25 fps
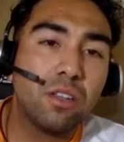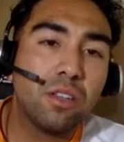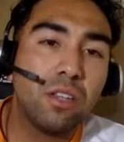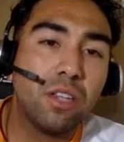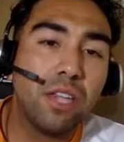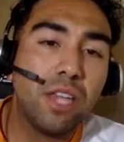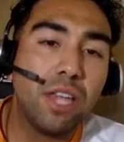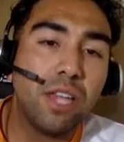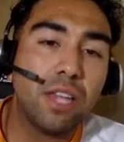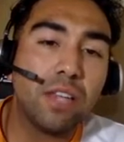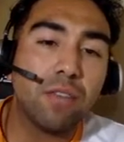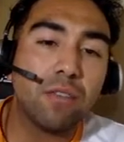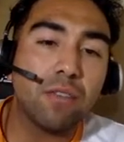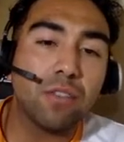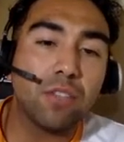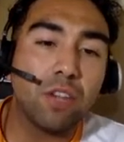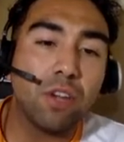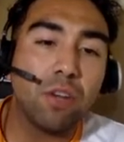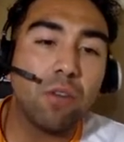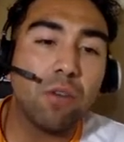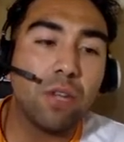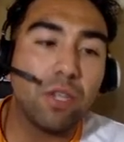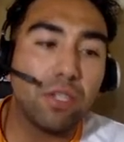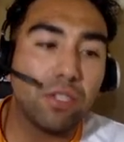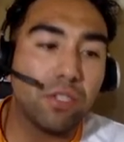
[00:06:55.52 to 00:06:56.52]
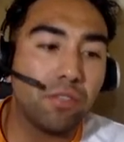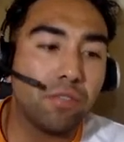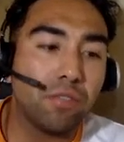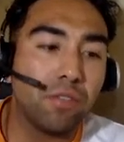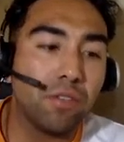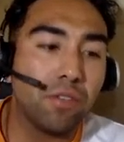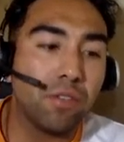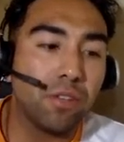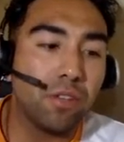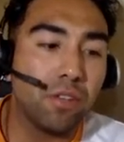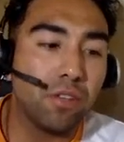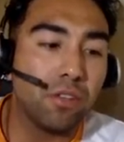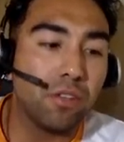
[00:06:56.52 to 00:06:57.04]
Yeah, there was always a
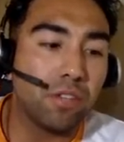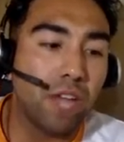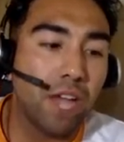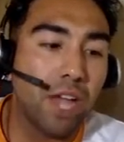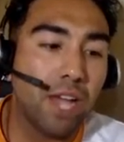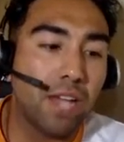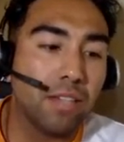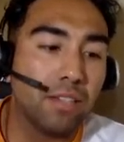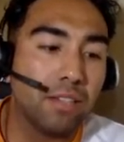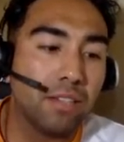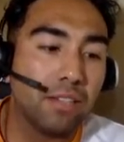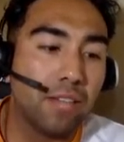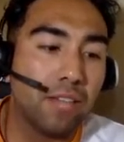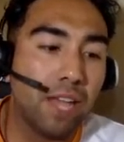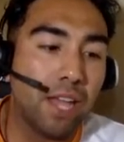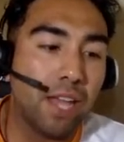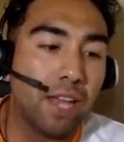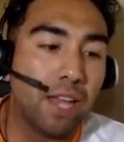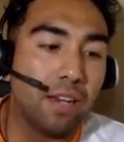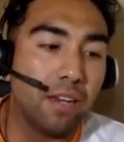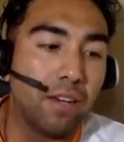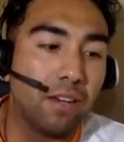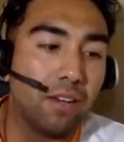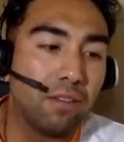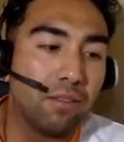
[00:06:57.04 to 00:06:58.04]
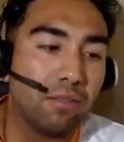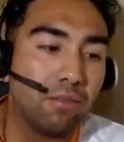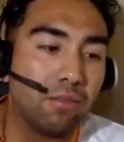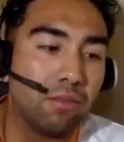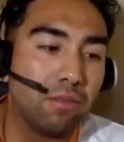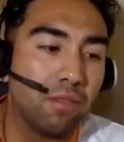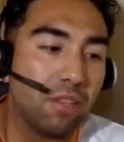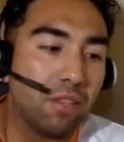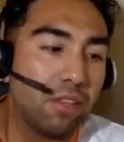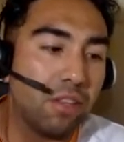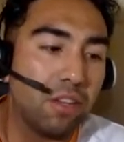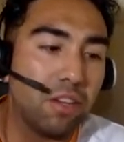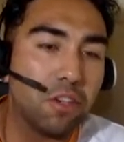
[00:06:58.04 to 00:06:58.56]
few of those guys that
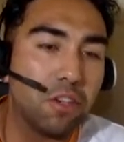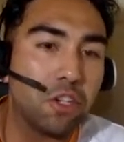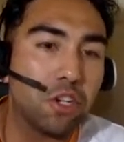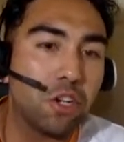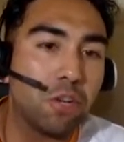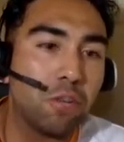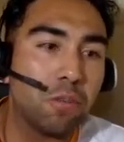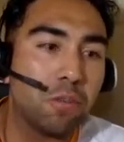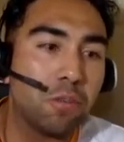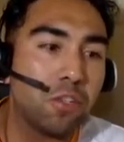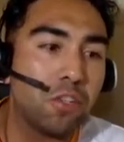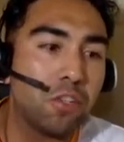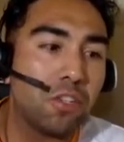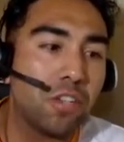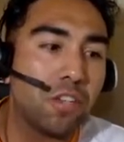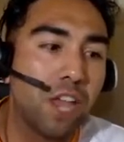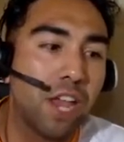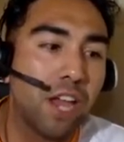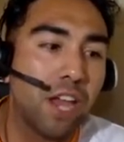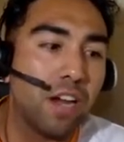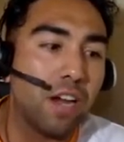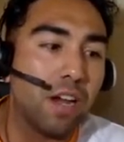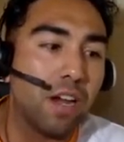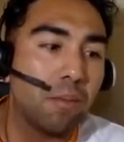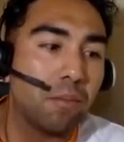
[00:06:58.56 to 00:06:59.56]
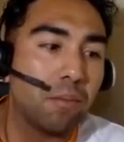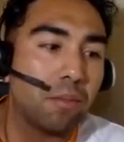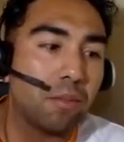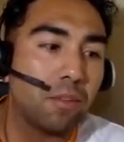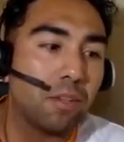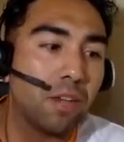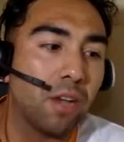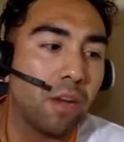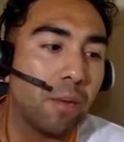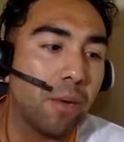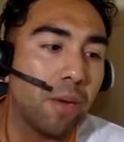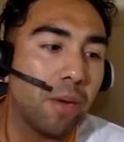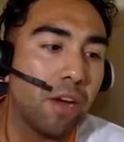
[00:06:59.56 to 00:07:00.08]
their chirps just ended up
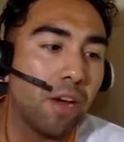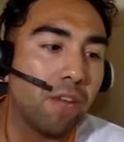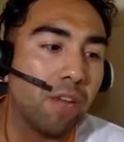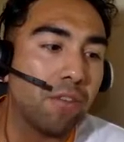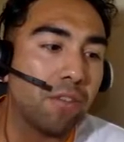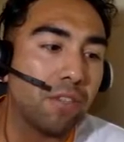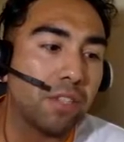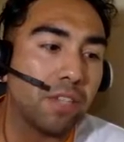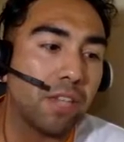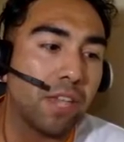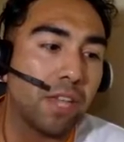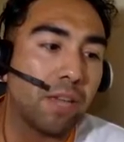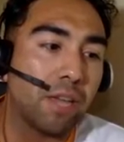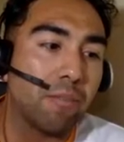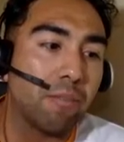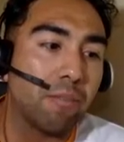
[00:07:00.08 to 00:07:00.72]
coming off as like